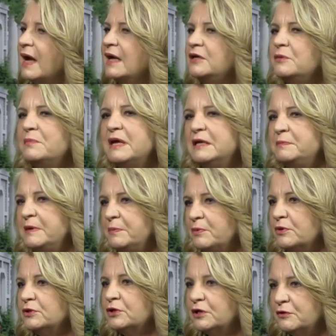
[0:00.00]
I know many people
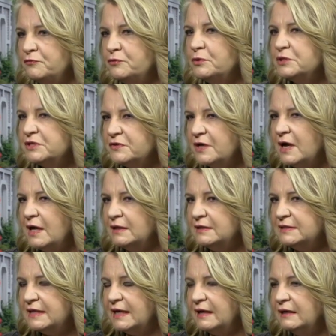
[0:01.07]
are looking forward to the
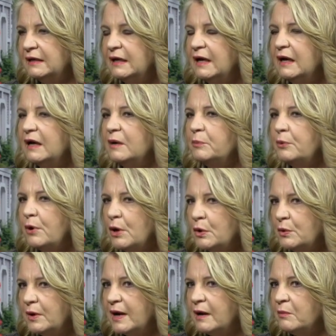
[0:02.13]
holiday
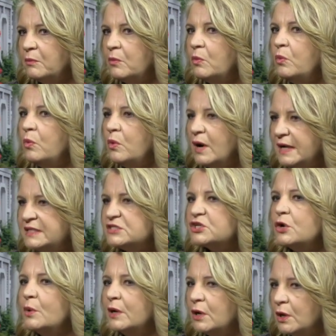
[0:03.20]
program. What's
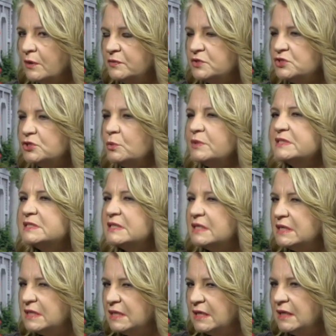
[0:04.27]
going on this year? What's the
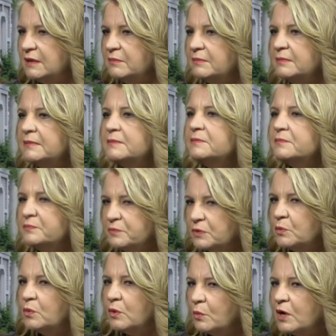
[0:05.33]
theme?
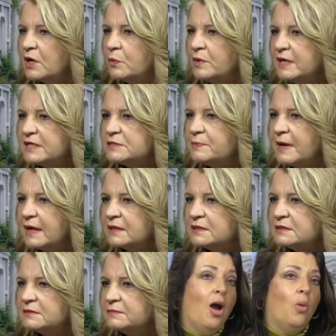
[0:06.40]
what, what, can we expect?
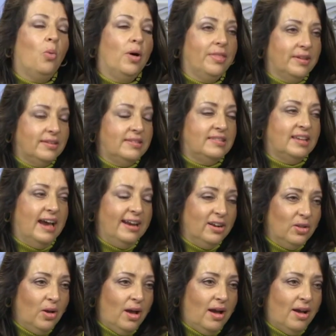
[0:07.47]
Well, the
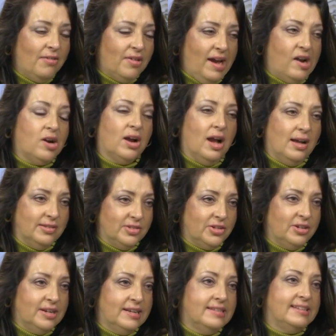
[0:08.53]
title of our
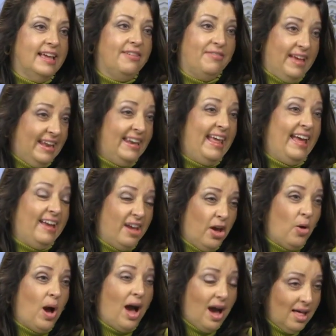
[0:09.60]
concert is a
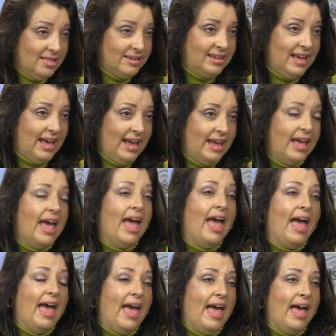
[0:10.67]
Fandango Holiday,
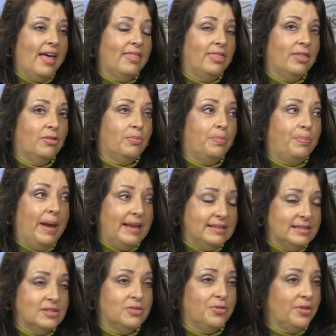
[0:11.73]
and the
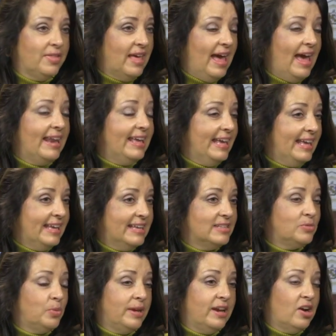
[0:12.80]
basis for that
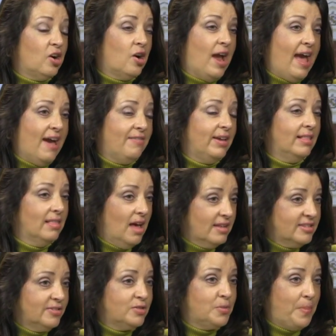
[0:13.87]
is we are having
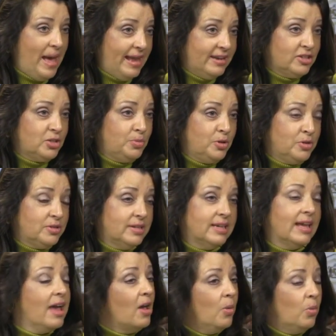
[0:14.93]
lots of Spanish
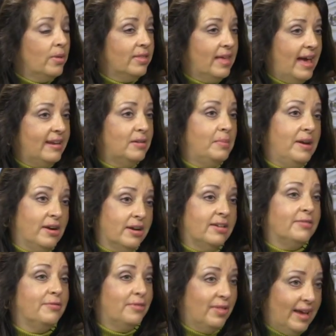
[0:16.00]
music with Latin
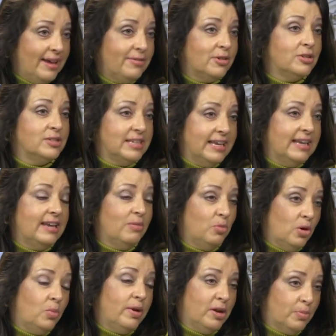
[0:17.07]
American flavors in
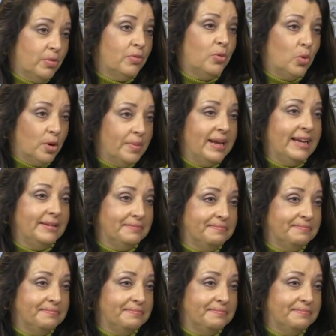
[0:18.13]
what we are performing.